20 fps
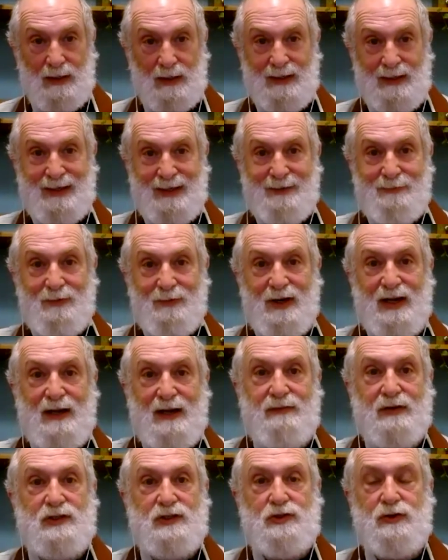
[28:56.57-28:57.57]
In
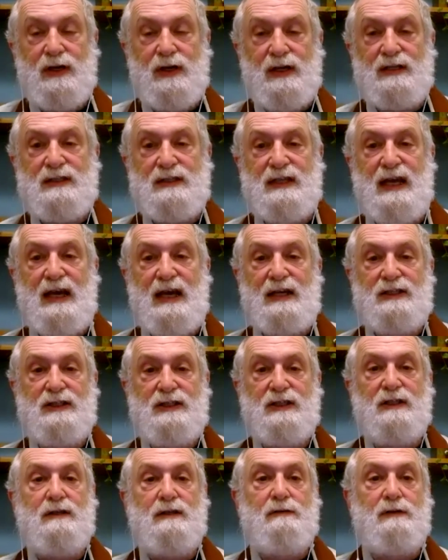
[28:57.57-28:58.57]
whatever
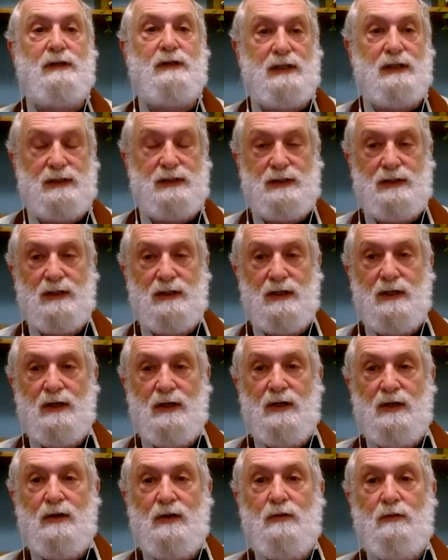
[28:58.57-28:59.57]
transaction there is,
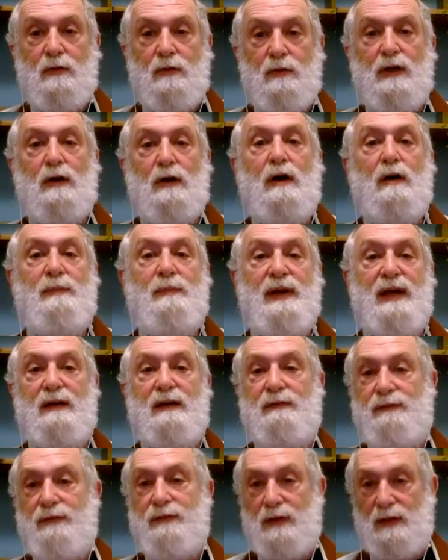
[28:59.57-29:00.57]
we all
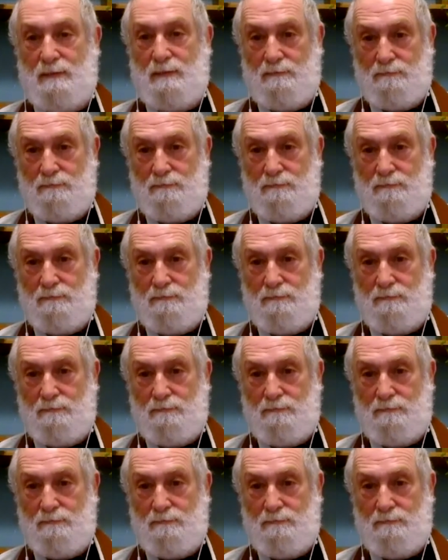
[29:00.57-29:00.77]
benefit.